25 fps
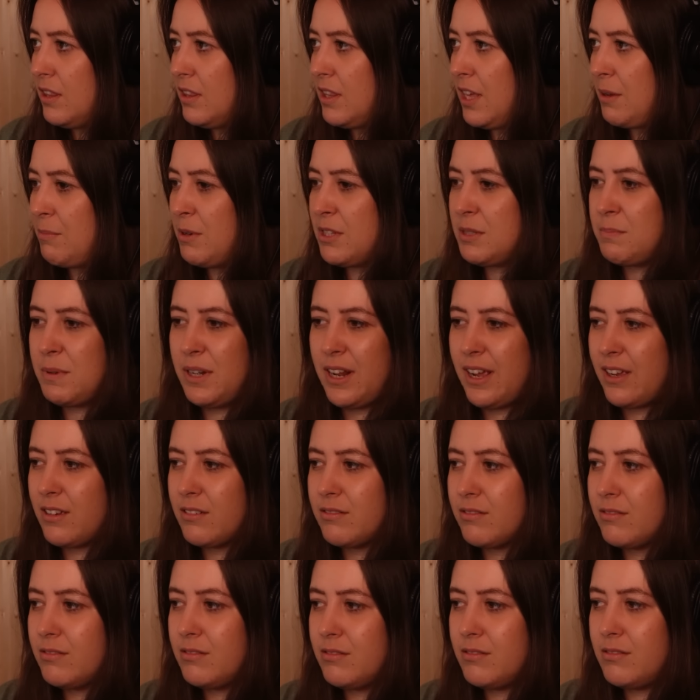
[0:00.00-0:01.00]
They must be
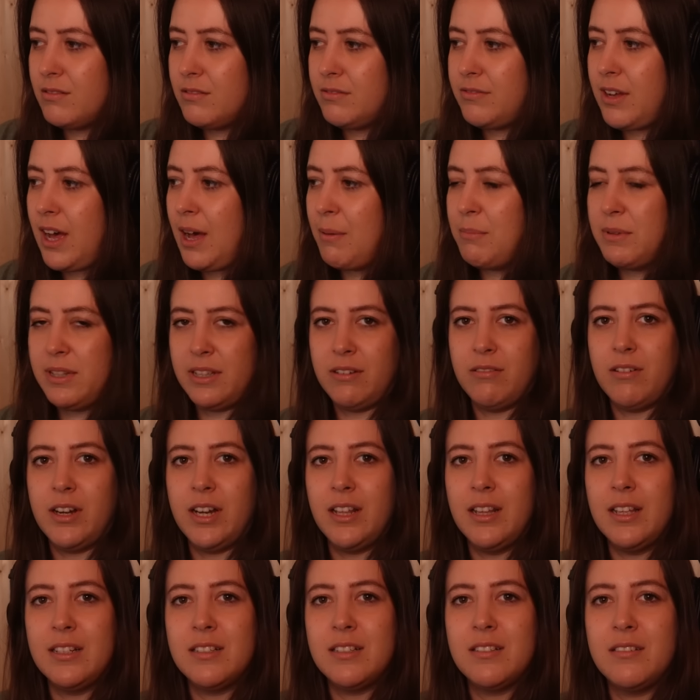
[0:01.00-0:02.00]
like family,
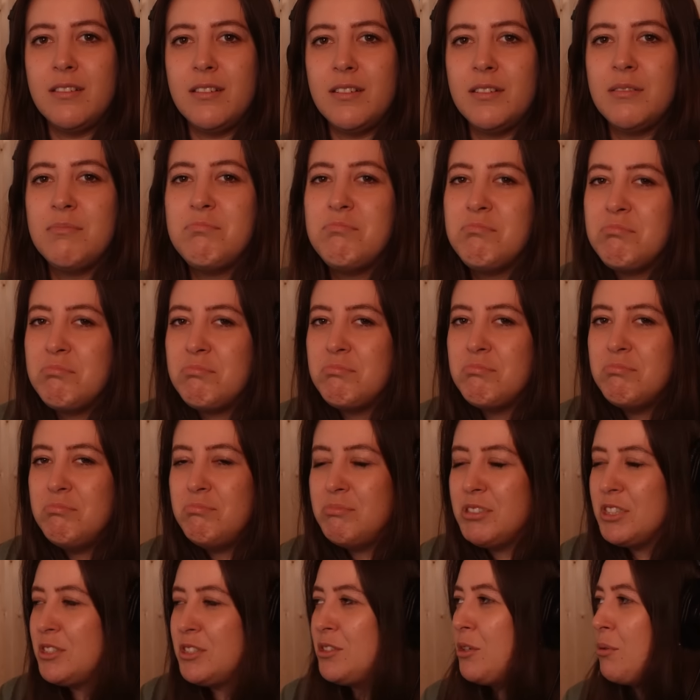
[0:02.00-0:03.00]
right? That's, oh,
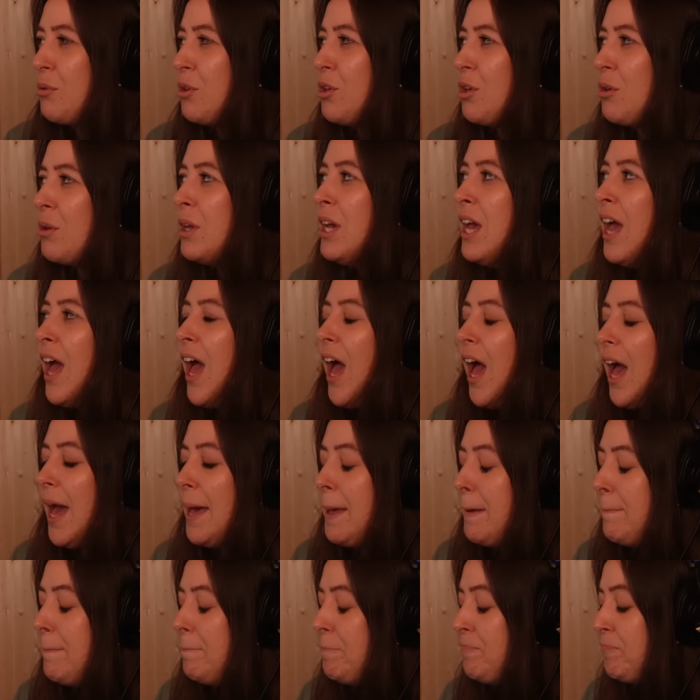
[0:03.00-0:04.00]
that's so cute.
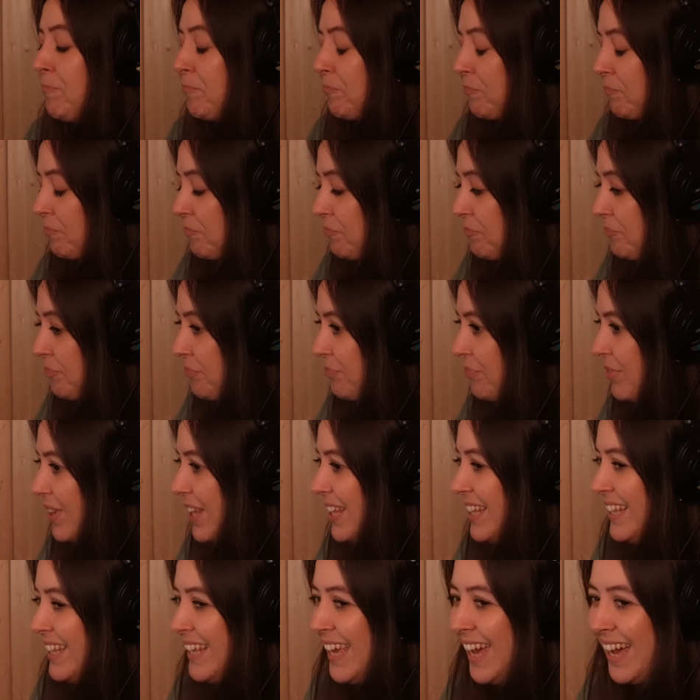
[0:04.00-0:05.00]

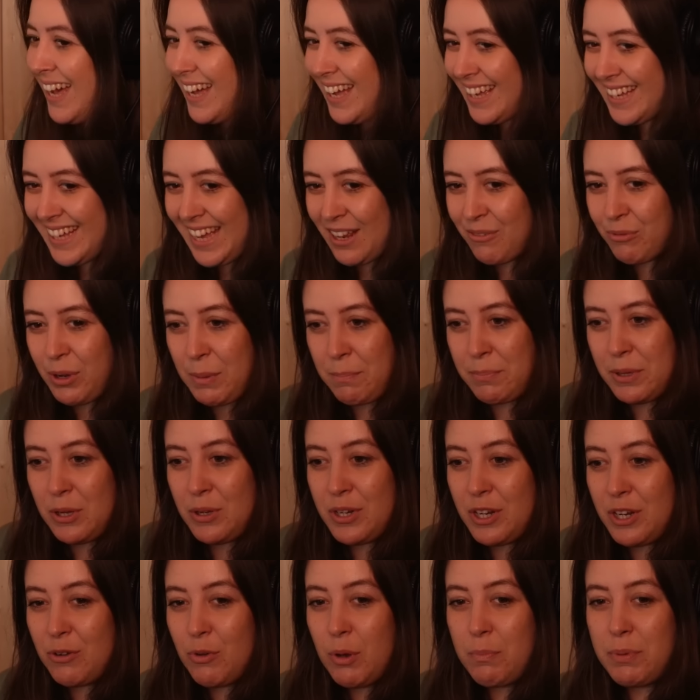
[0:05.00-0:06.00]
Yeah, again, we're
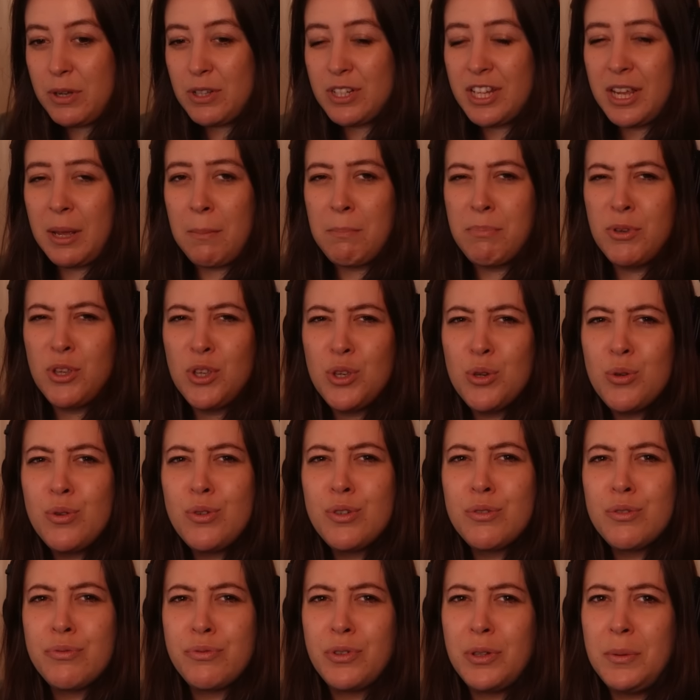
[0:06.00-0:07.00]
building
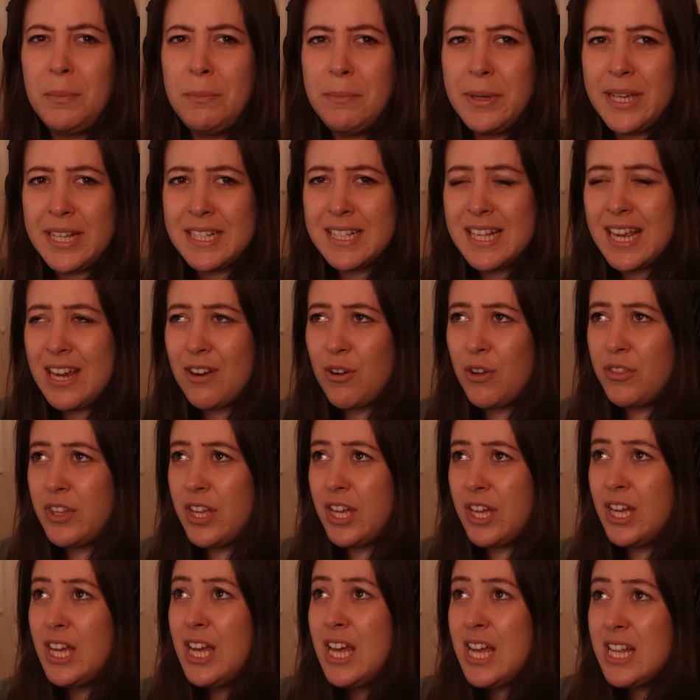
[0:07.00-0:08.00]
beautiful mix here on
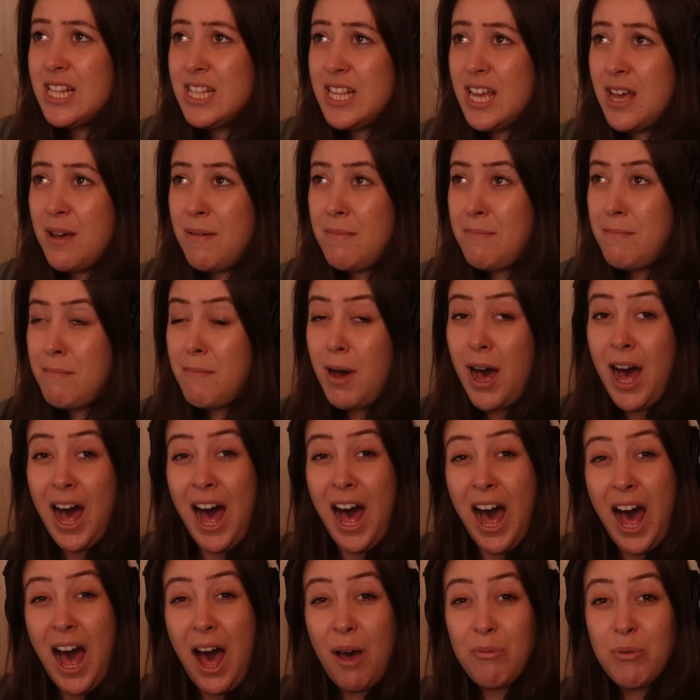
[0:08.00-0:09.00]
the
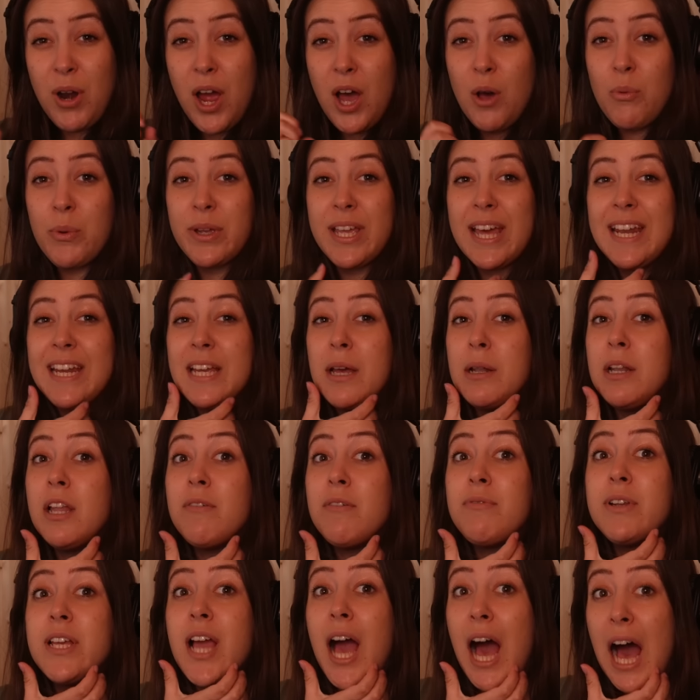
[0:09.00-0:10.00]
tomorrow. We're getting a
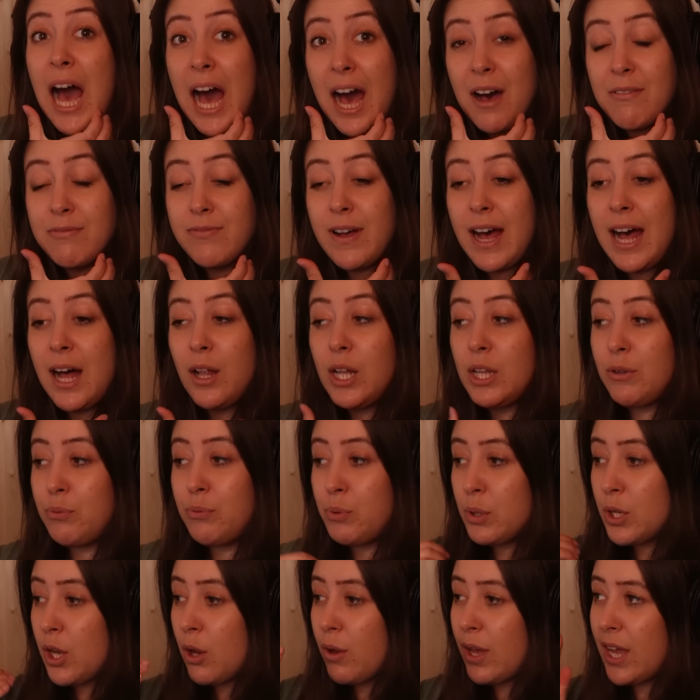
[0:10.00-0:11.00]
lovely ah vowel.
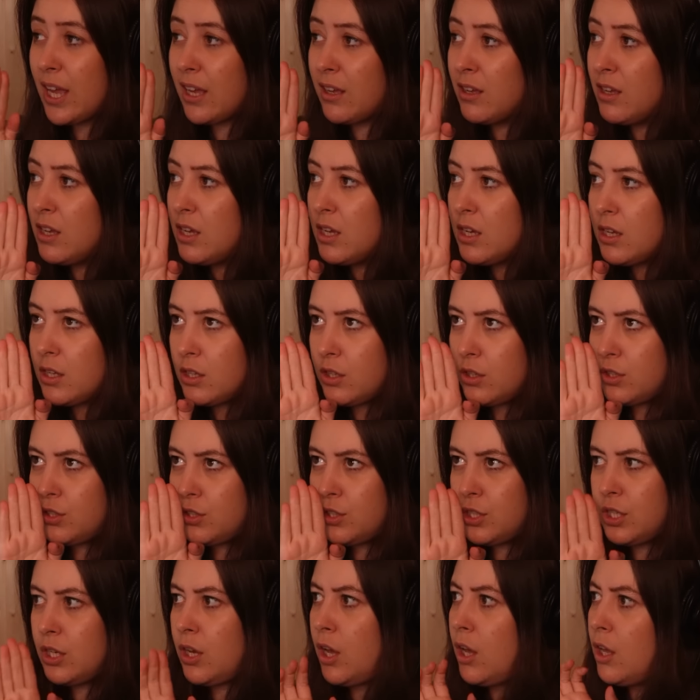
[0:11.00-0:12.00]
If we're going,
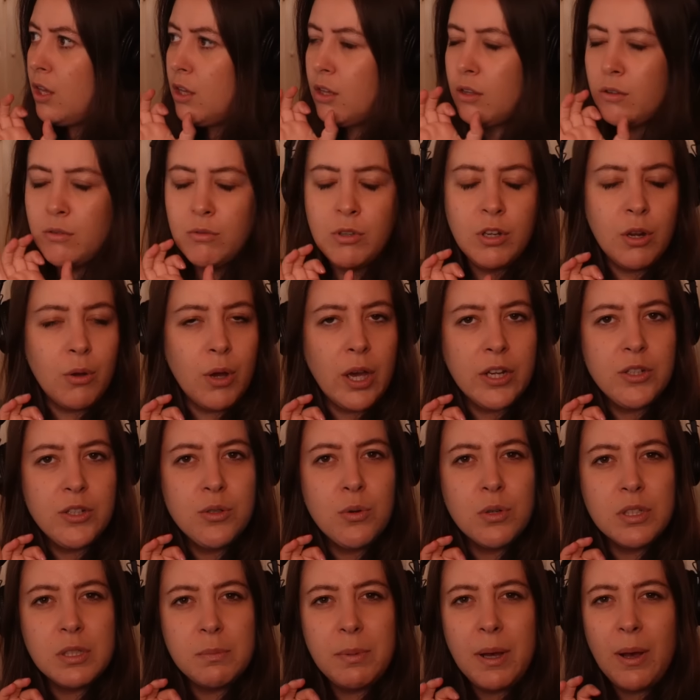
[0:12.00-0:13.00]
I
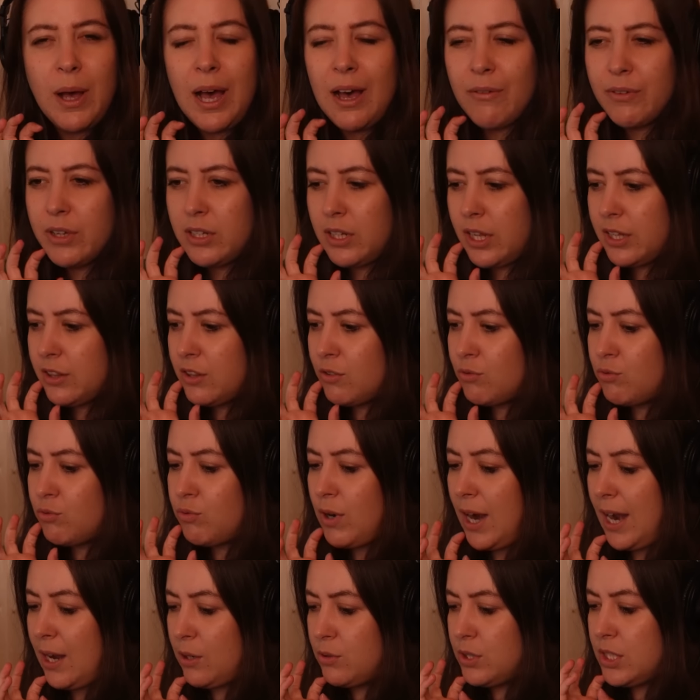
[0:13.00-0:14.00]
talked about having like the
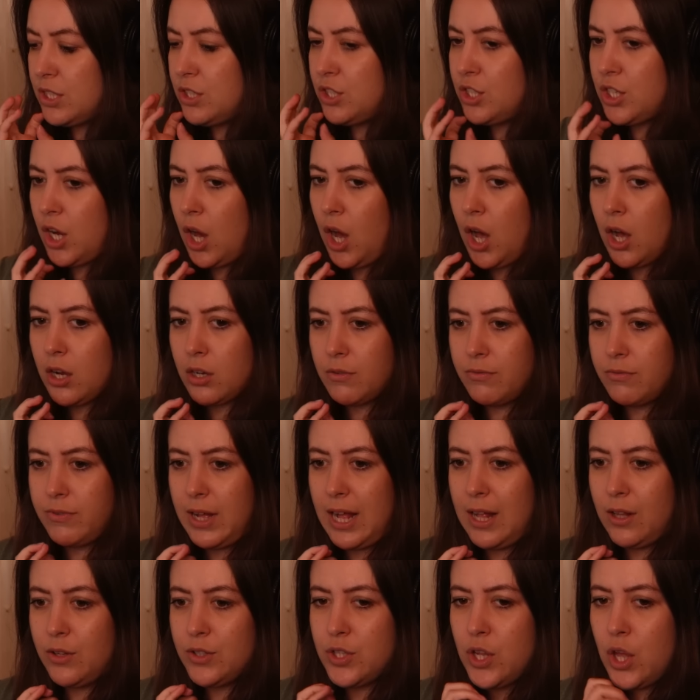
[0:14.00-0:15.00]
rounded dark
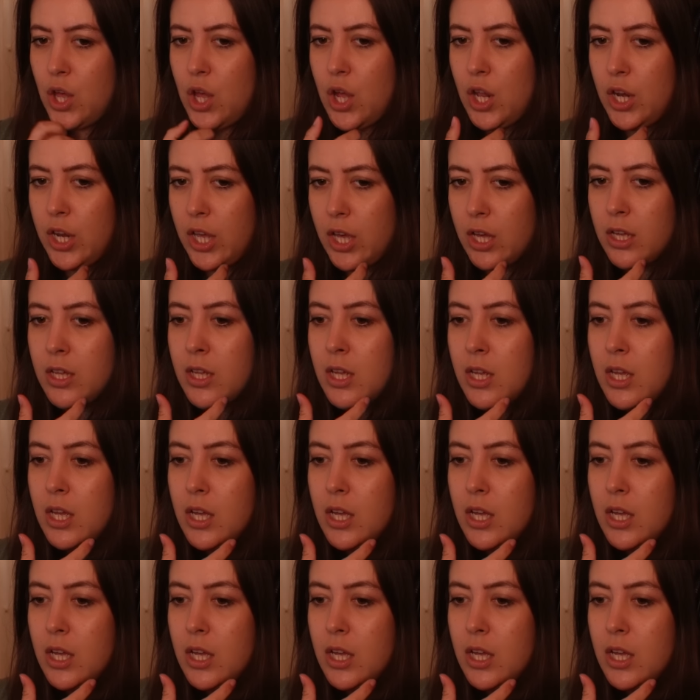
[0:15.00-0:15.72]
vowels earlier.